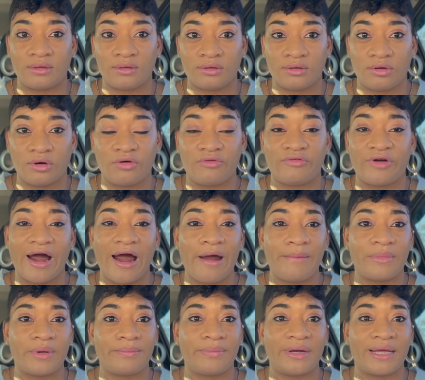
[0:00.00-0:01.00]
Your
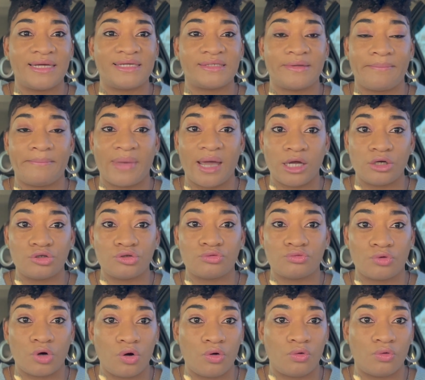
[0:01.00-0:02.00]
environment plays a major
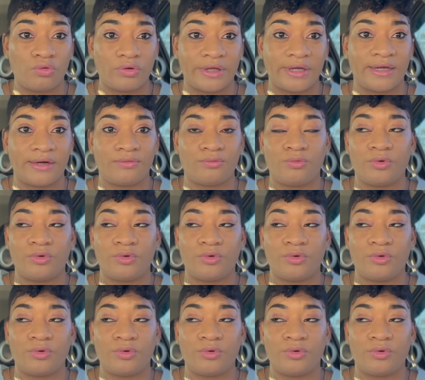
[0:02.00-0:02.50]
role in